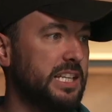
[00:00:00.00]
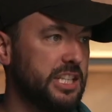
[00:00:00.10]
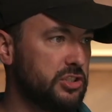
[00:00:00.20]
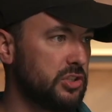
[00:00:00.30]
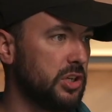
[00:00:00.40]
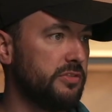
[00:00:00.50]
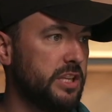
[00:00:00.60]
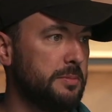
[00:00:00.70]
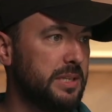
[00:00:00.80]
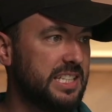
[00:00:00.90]
and he served
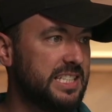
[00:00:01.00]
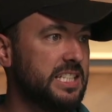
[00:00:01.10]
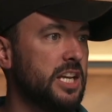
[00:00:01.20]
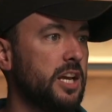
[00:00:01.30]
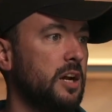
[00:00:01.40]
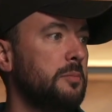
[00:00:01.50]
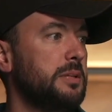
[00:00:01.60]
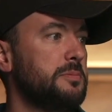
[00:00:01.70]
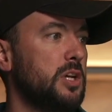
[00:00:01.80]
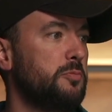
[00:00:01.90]
them, but he did not humble
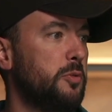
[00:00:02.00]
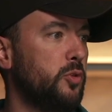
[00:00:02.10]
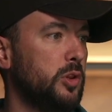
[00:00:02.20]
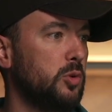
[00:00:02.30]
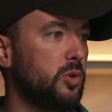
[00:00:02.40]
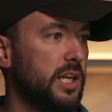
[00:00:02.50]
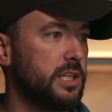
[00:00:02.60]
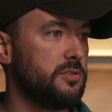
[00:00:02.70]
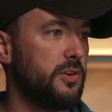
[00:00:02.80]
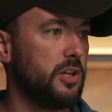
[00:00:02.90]
himself before the Lord like
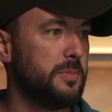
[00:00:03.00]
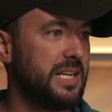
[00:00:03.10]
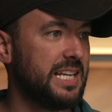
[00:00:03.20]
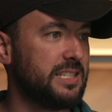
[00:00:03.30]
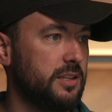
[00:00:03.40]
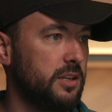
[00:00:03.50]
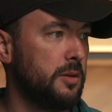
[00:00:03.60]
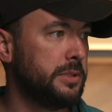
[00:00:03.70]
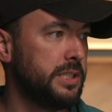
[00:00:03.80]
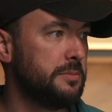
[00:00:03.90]
his father Manasseh had
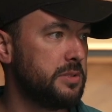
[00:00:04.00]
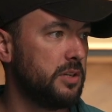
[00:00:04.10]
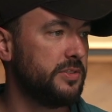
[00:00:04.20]
humbled himself.